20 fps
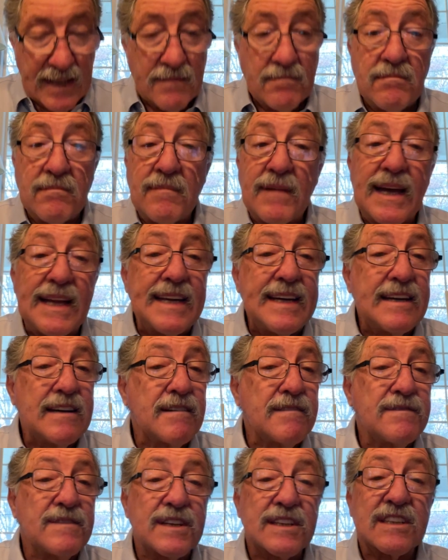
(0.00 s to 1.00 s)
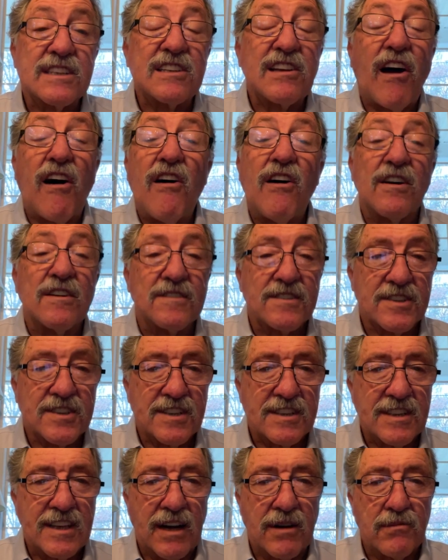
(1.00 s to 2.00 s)
Many of the songs
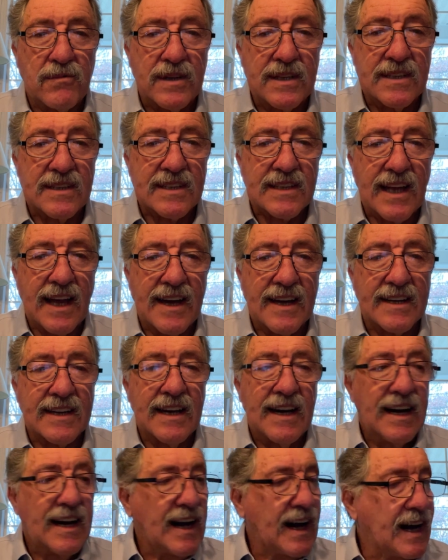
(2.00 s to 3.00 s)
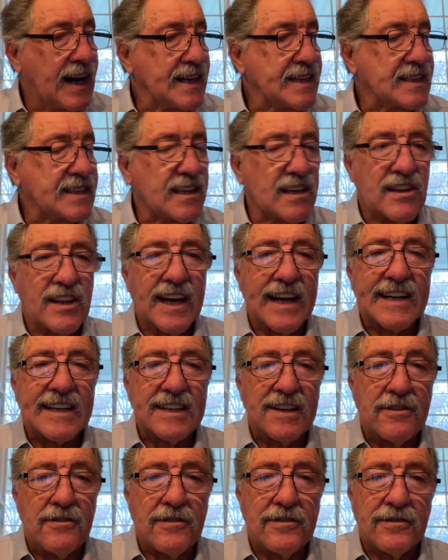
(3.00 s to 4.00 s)
that we sang, I
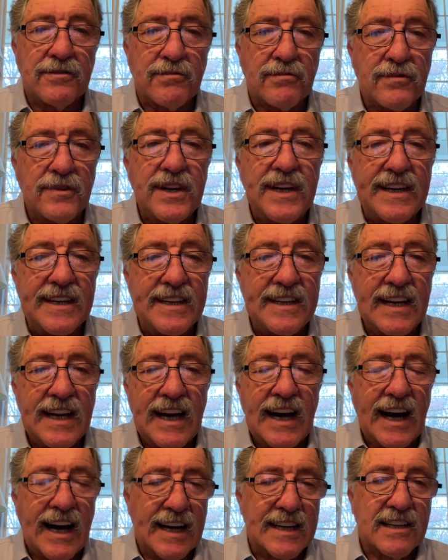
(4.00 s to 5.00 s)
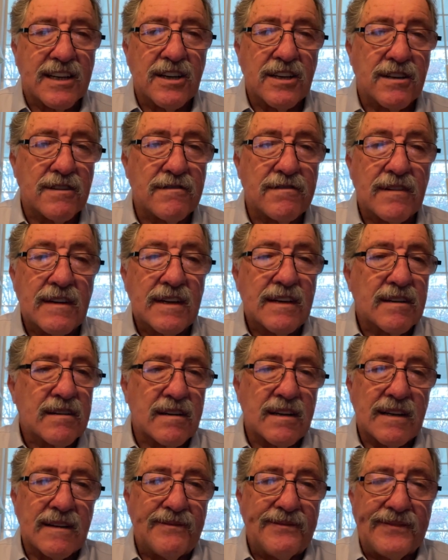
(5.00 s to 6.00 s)
selected three. I could have
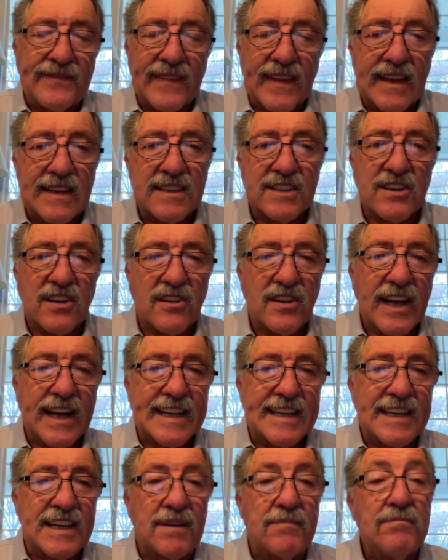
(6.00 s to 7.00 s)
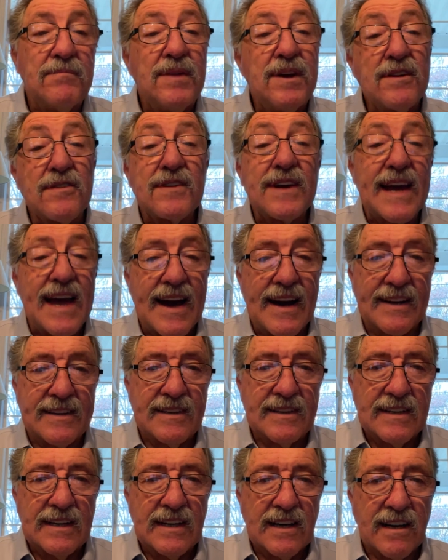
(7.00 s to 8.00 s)
selected a myriad
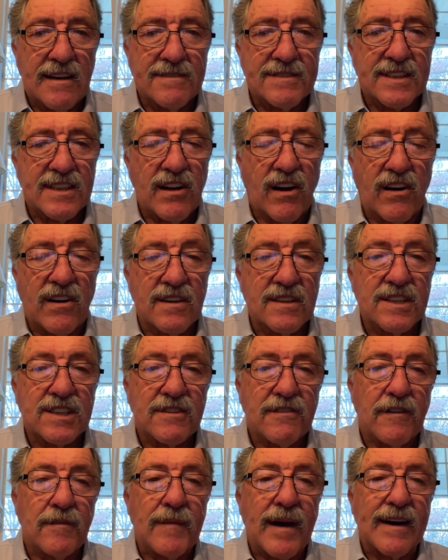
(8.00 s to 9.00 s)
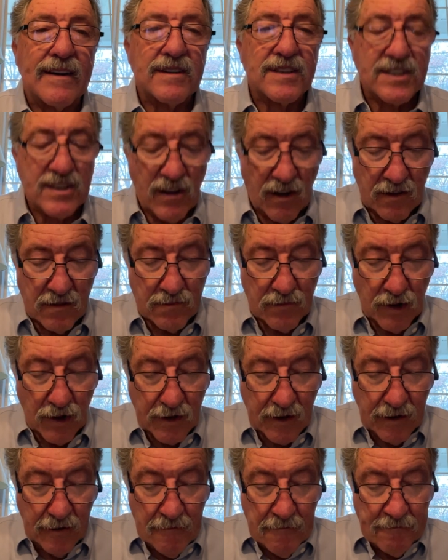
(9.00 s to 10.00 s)
of songs from our
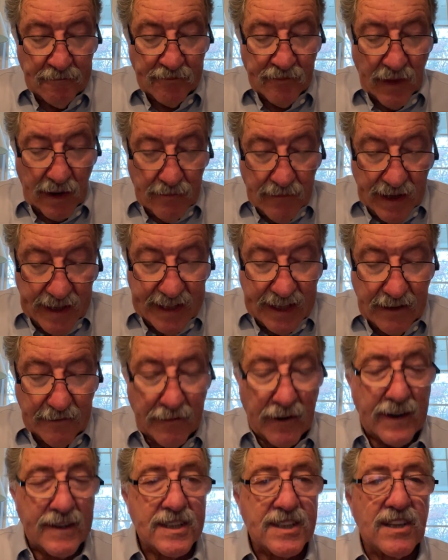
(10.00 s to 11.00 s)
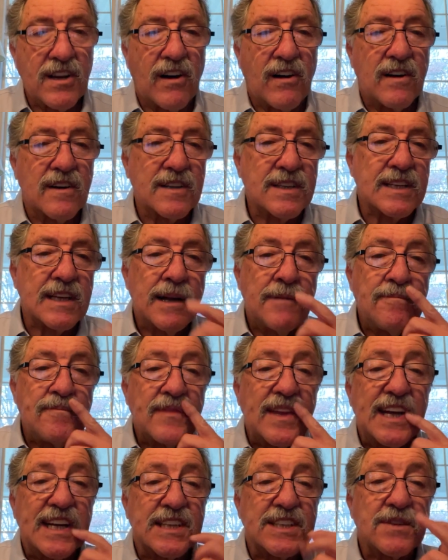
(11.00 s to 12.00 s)
songbook. Many of our songs
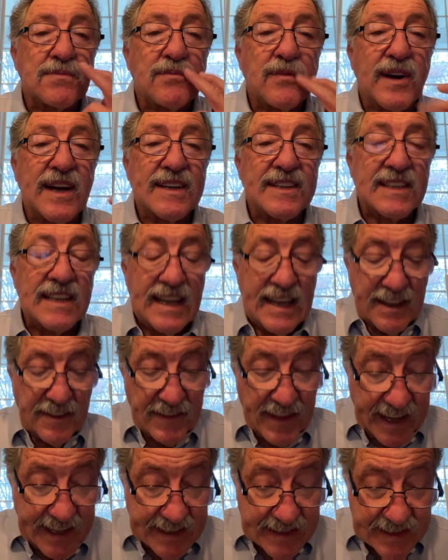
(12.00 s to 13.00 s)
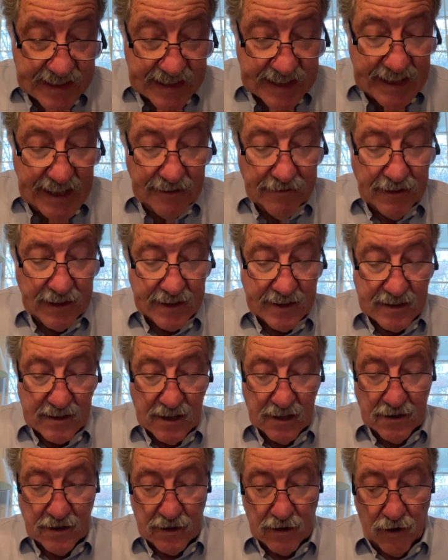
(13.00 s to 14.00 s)
express thanksgiving to
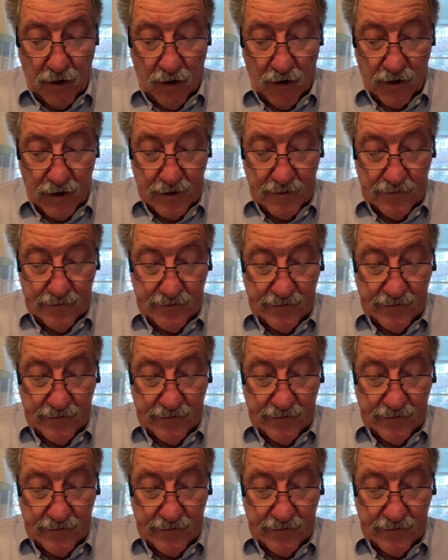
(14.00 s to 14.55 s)
the Lord.